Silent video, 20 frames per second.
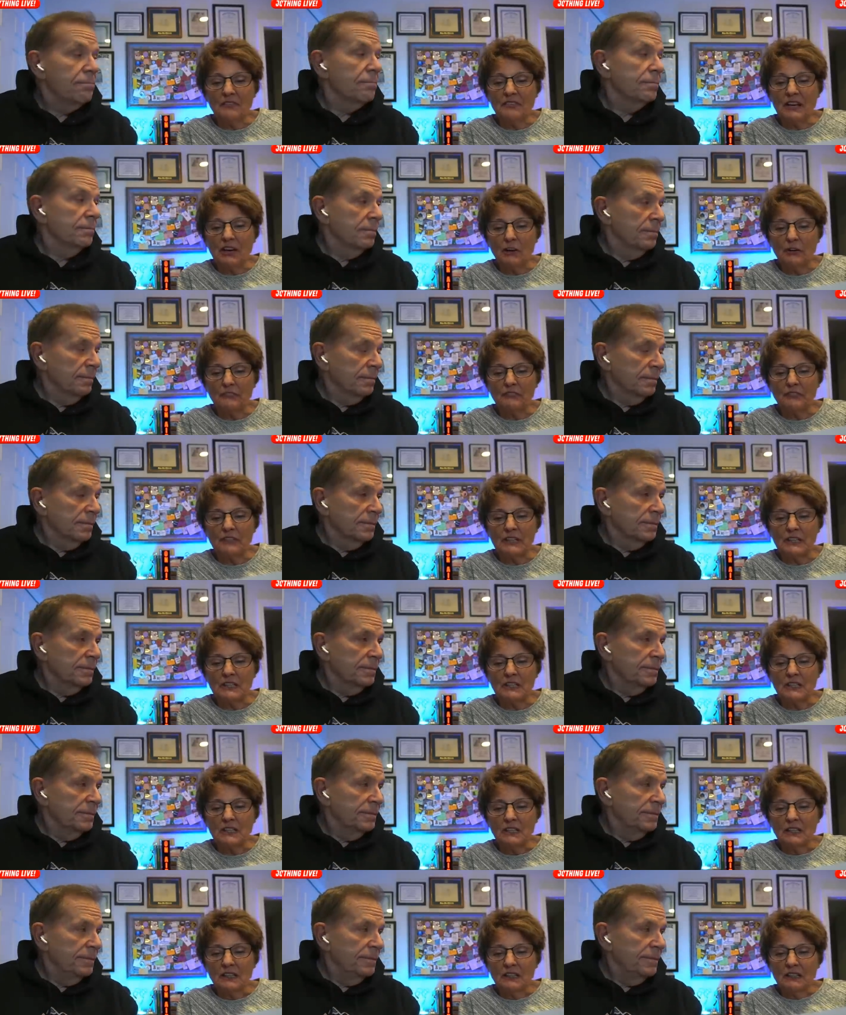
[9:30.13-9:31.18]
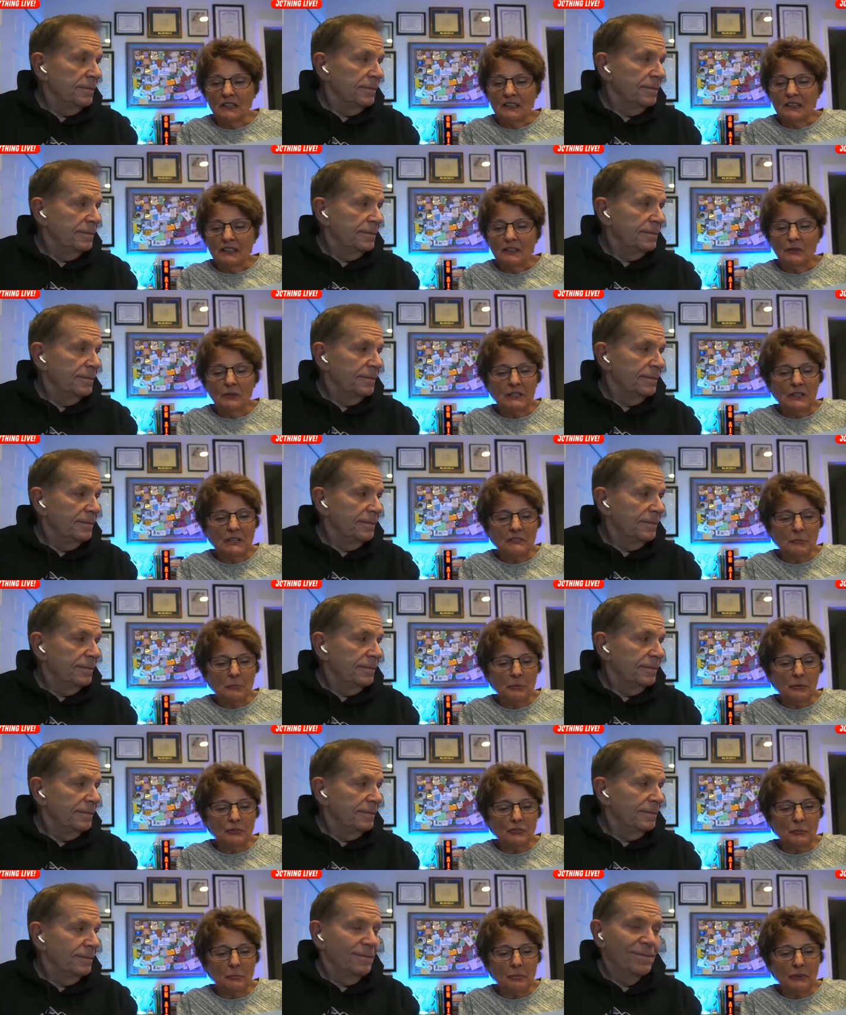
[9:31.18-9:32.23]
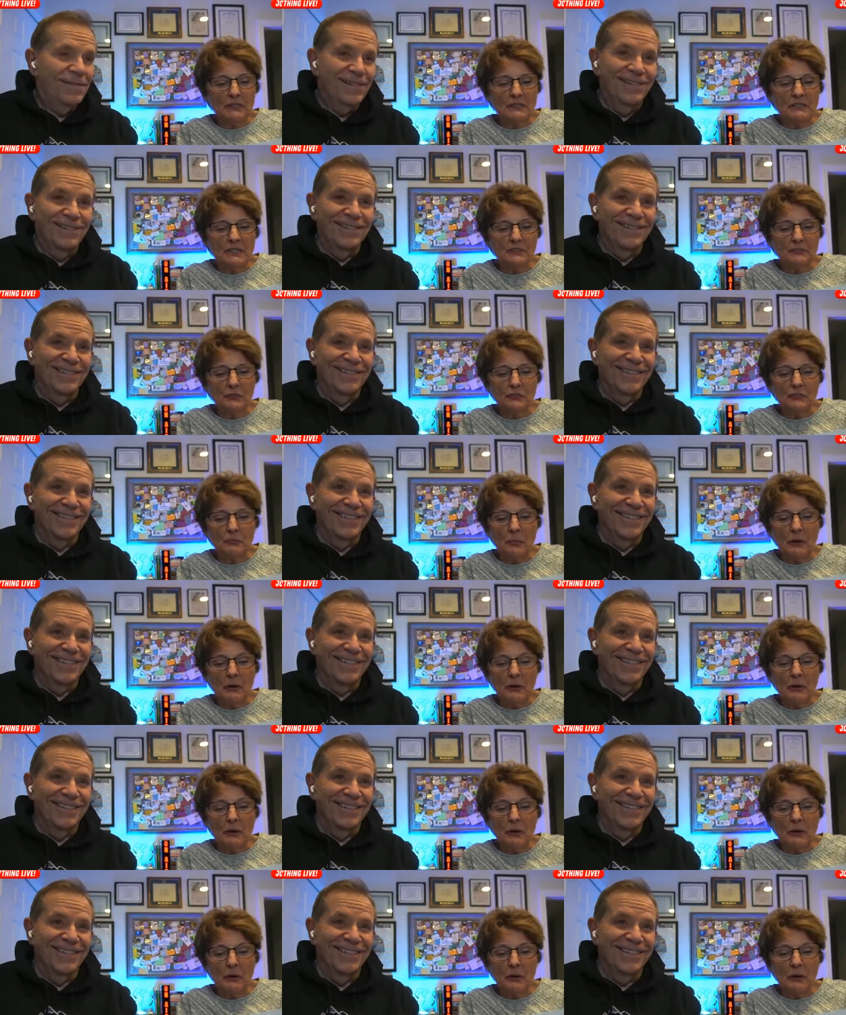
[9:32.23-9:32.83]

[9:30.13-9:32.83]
Speaker 1: of the RV. You can even push a button on your